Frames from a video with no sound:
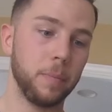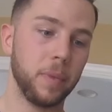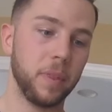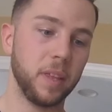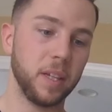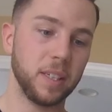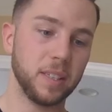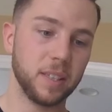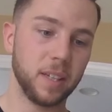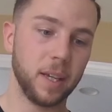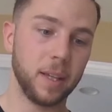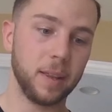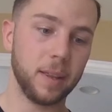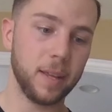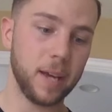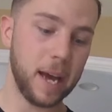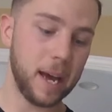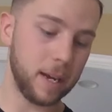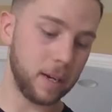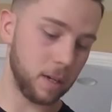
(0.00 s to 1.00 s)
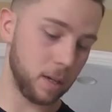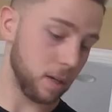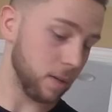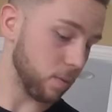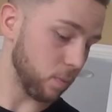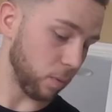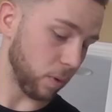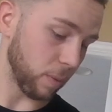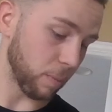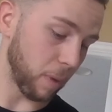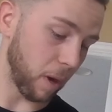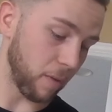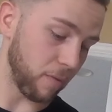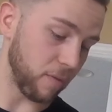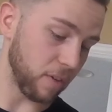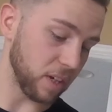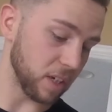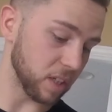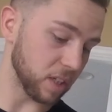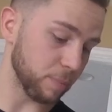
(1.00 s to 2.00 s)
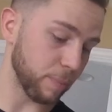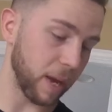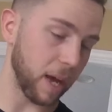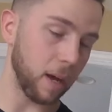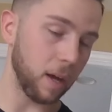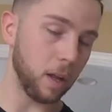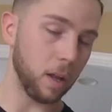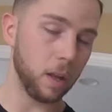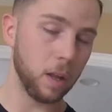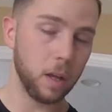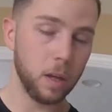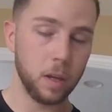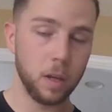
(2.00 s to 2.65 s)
things like that with MyFitnessPal.